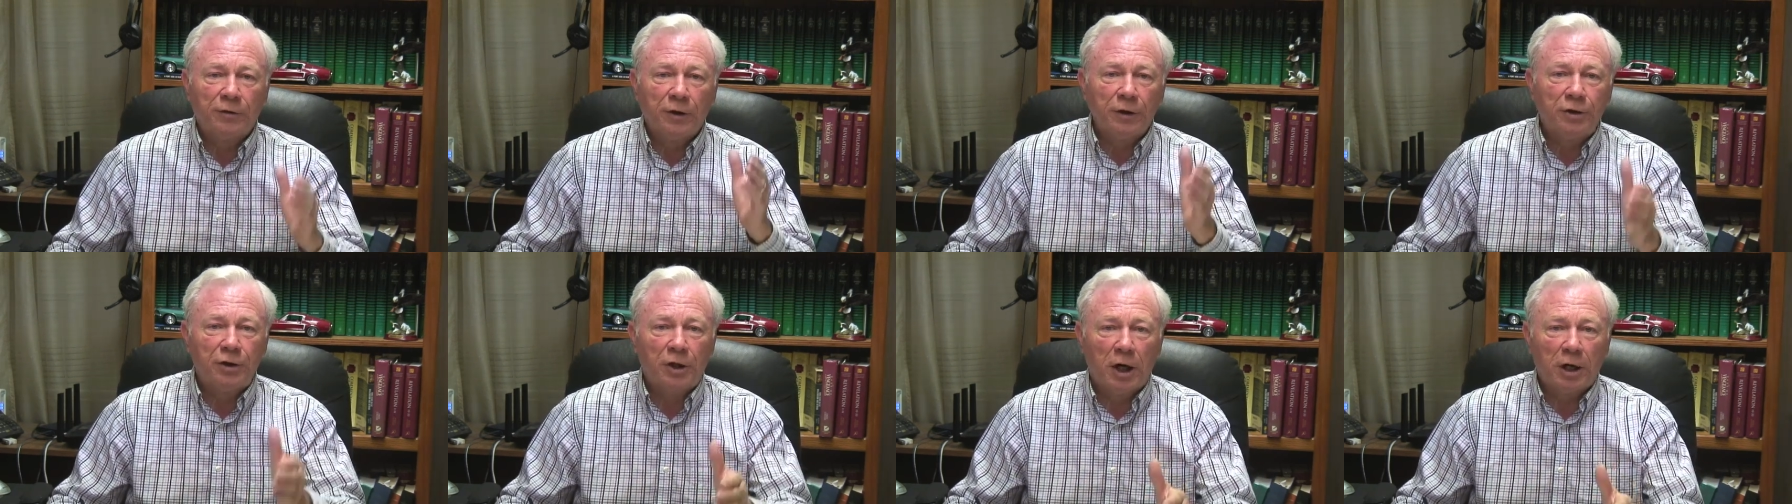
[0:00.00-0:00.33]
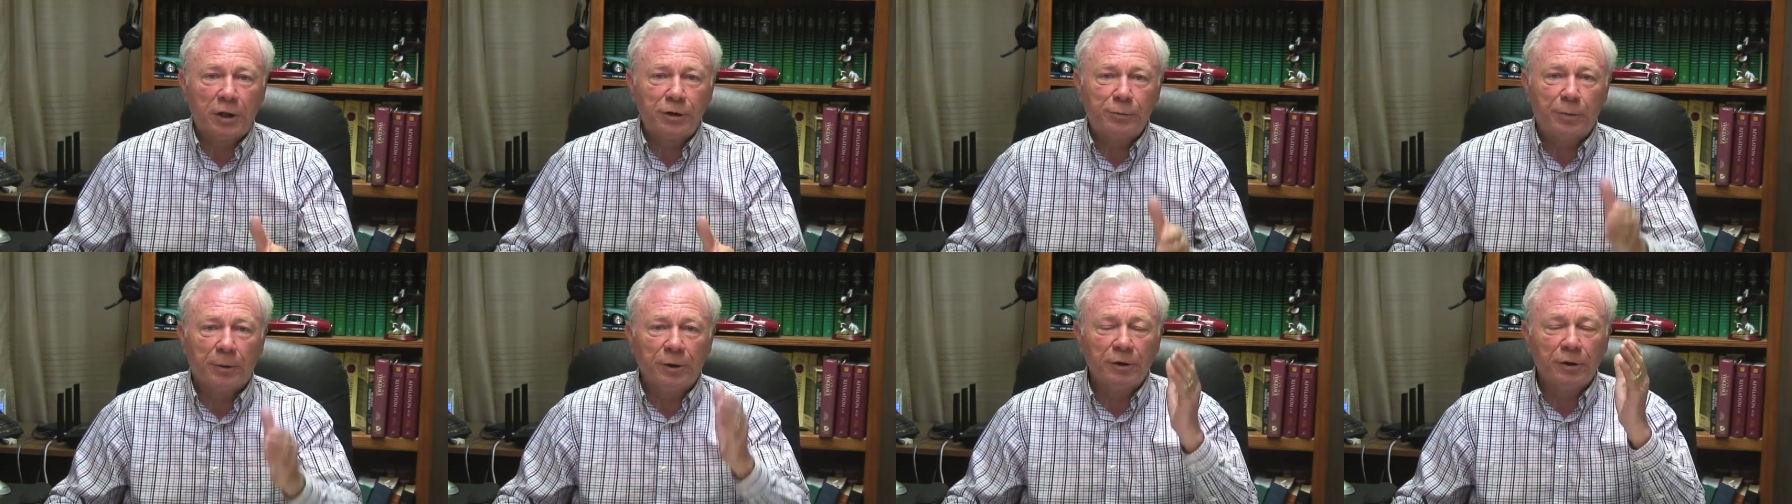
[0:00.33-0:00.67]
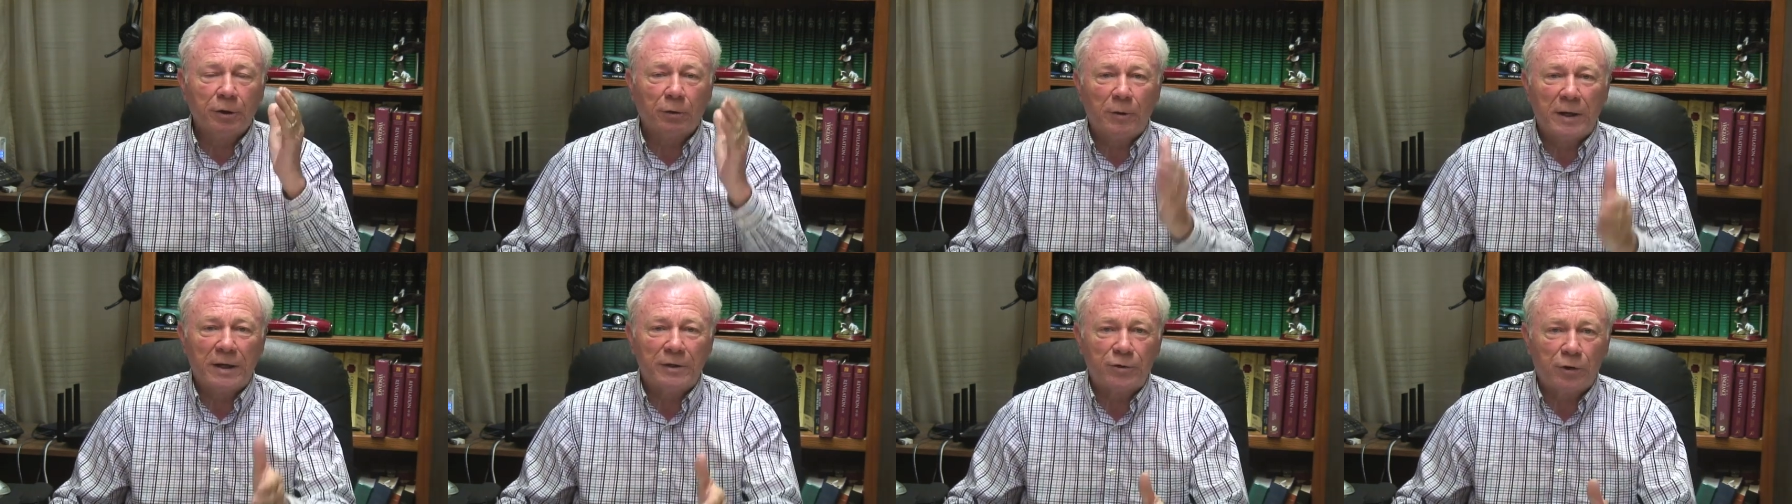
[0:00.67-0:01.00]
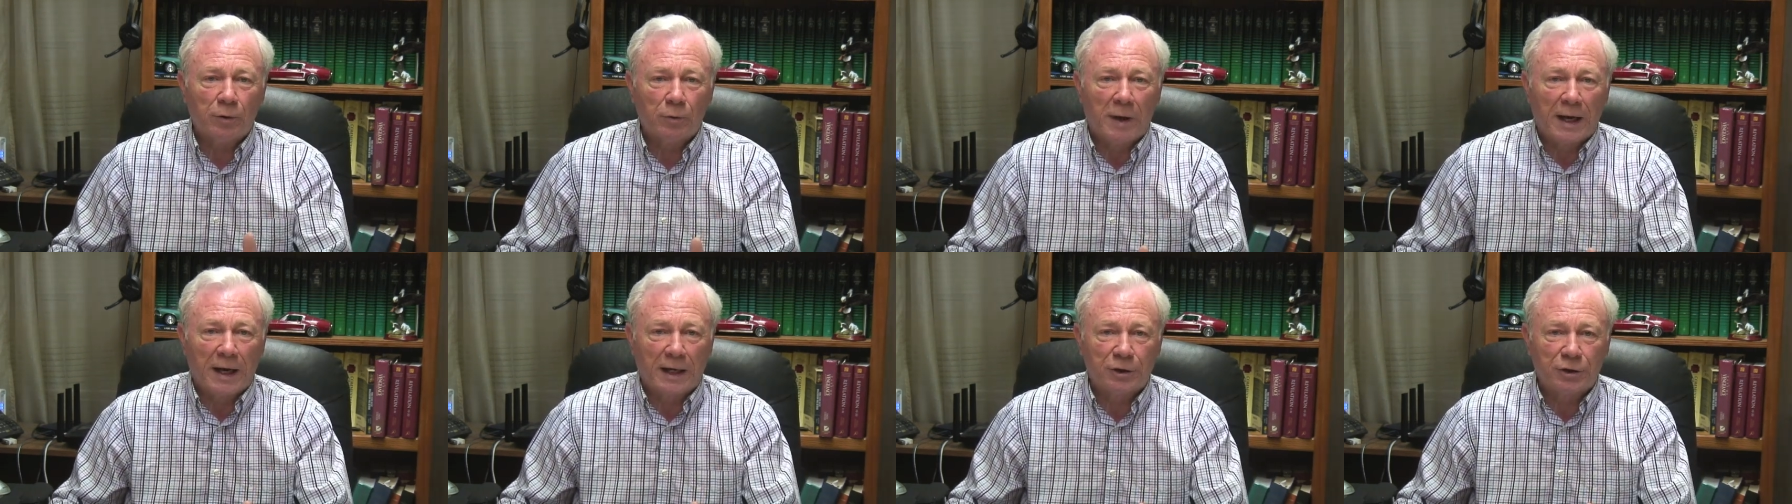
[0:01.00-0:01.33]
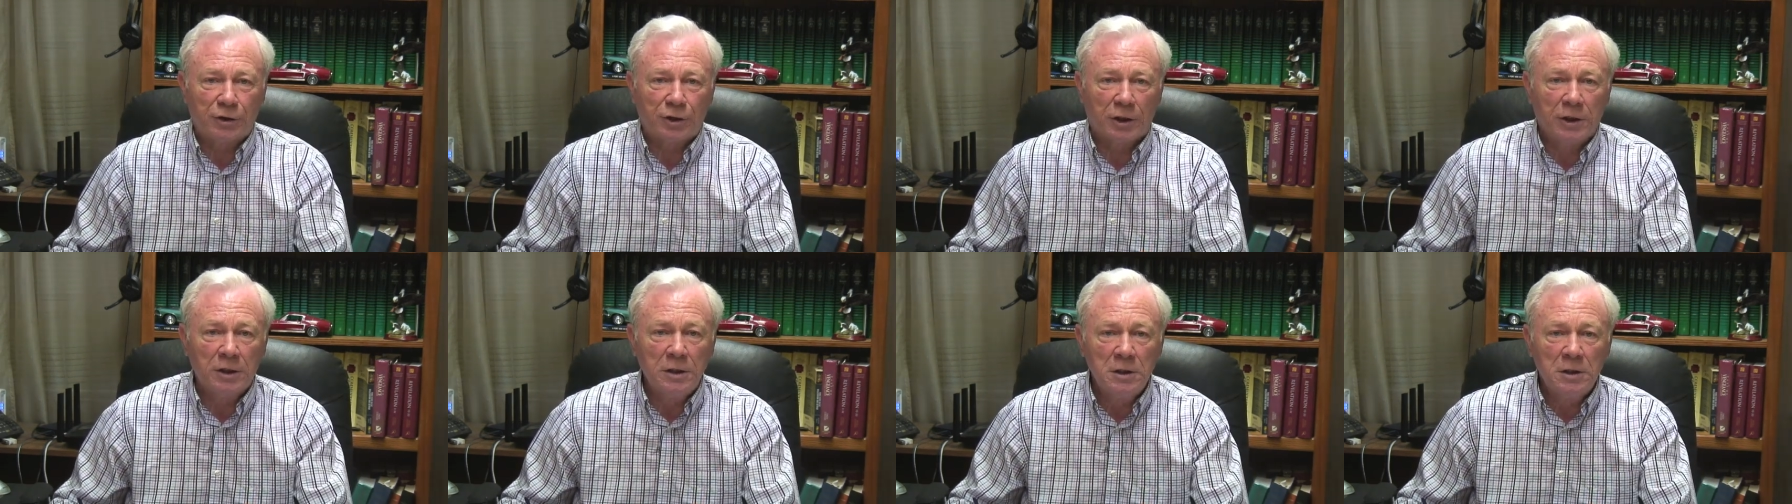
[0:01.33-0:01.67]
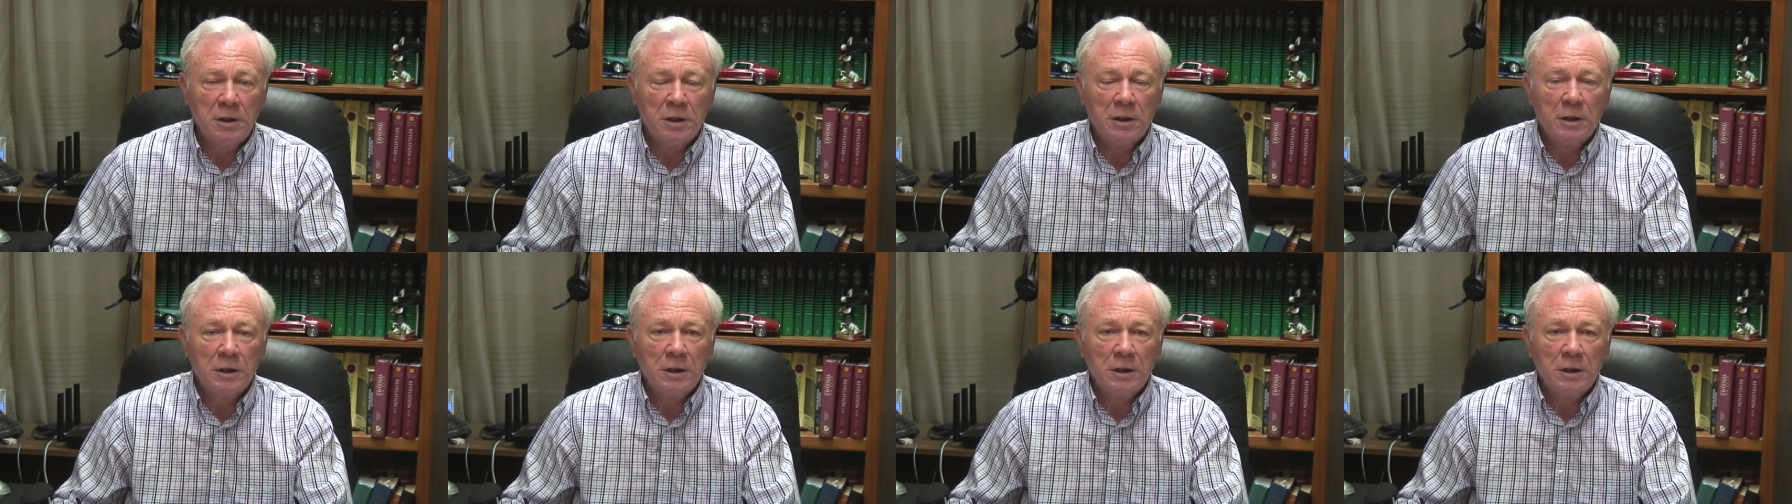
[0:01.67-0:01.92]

the judgment, and the resurrection